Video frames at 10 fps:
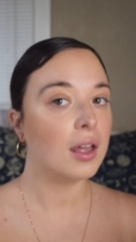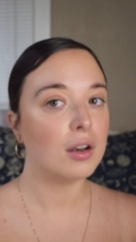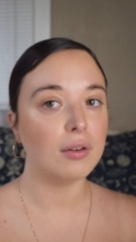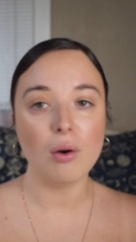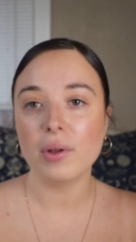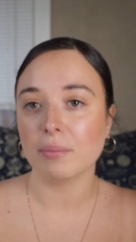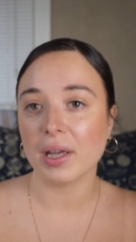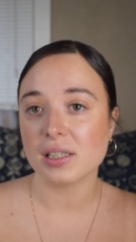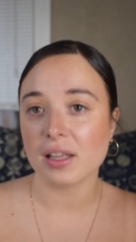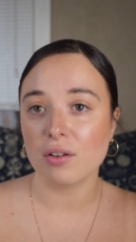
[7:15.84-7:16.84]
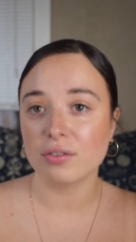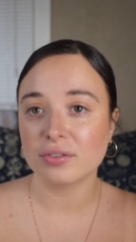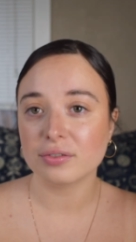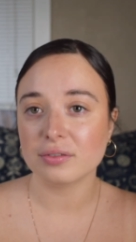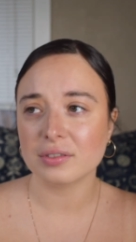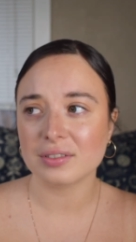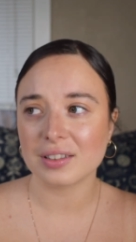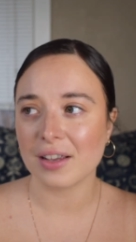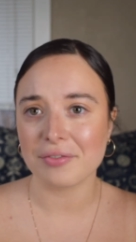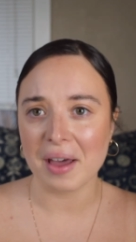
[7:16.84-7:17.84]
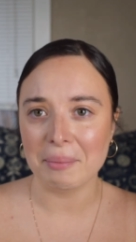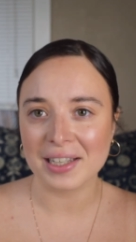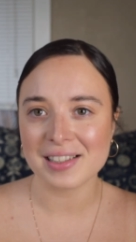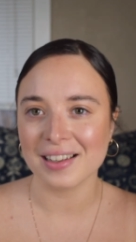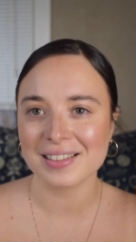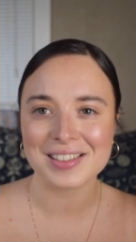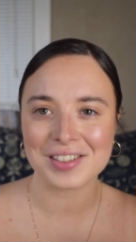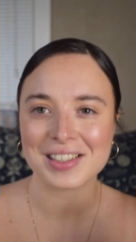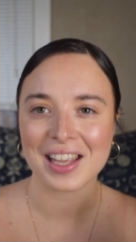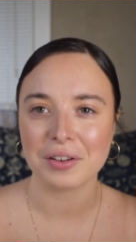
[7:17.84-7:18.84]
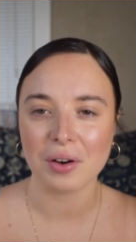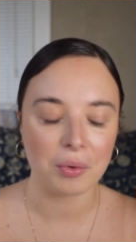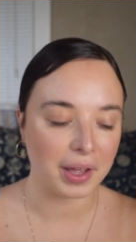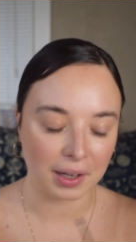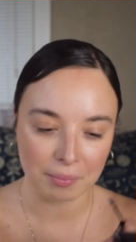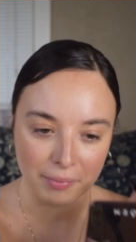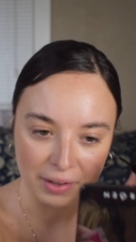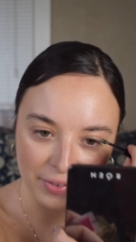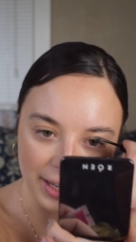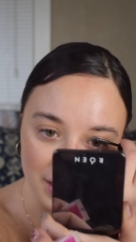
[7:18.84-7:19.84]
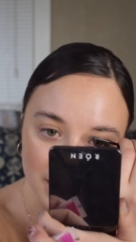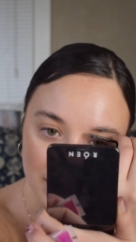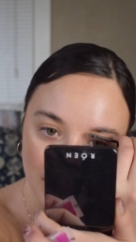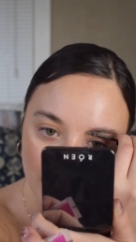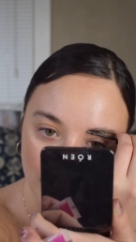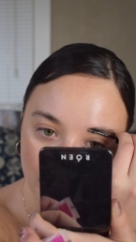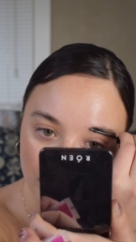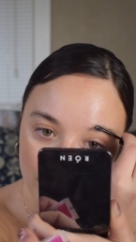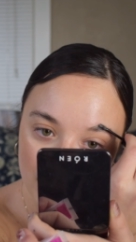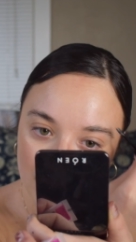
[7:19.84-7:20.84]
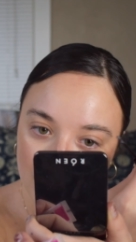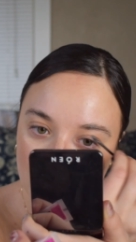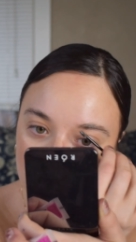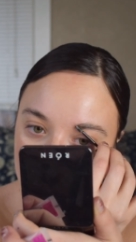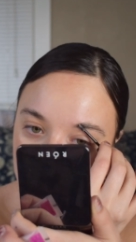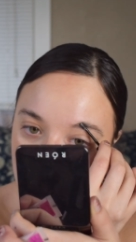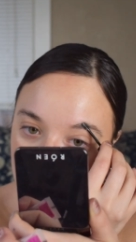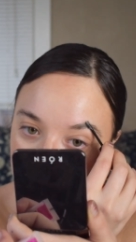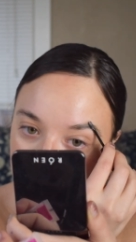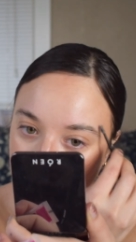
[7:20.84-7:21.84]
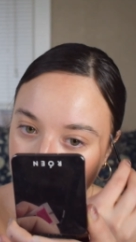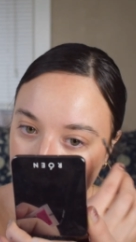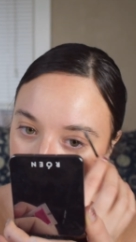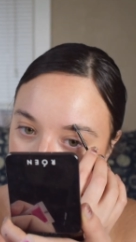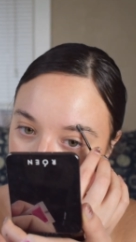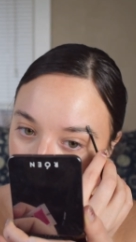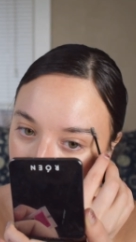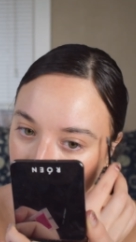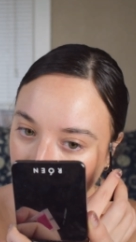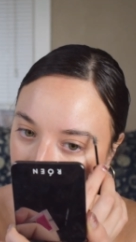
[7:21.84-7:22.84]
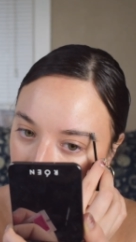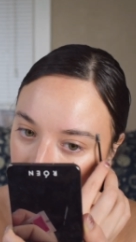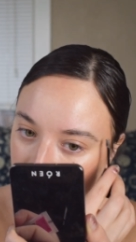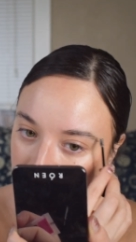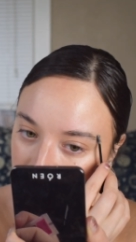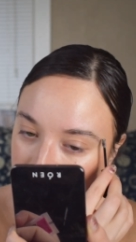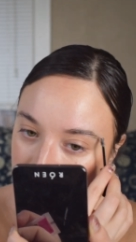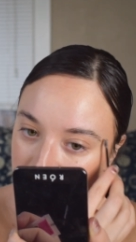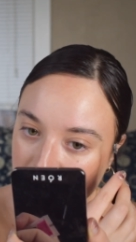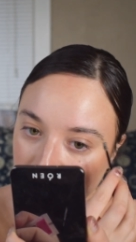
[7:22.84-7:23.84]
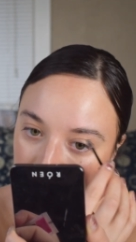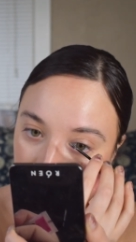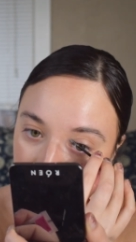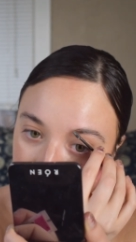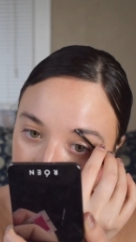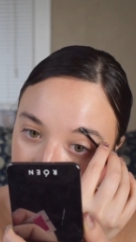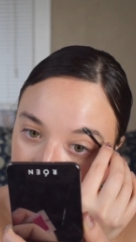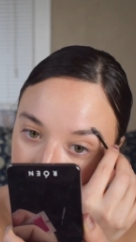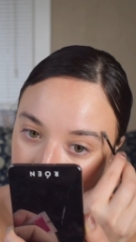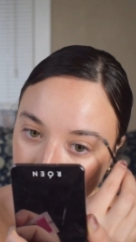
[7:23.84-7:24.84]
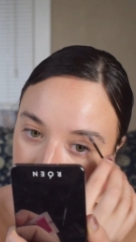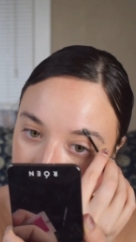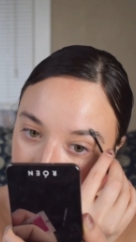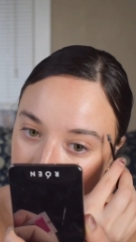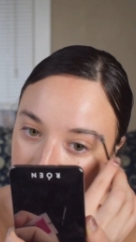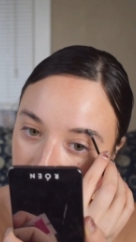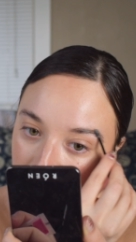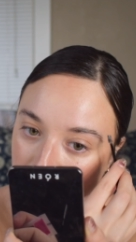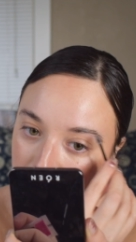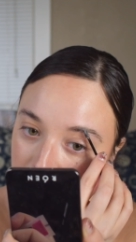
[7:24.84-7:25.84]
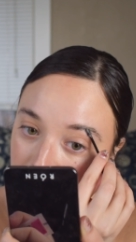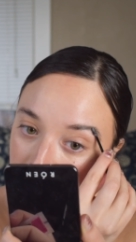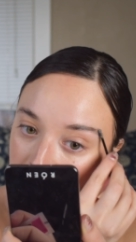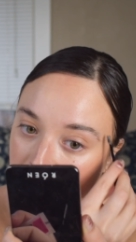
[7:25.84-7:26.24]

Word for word: knowing myself, if that makes sense. Just like knowing my face. Um, my mom used to wear her hair like this a lot because she was um,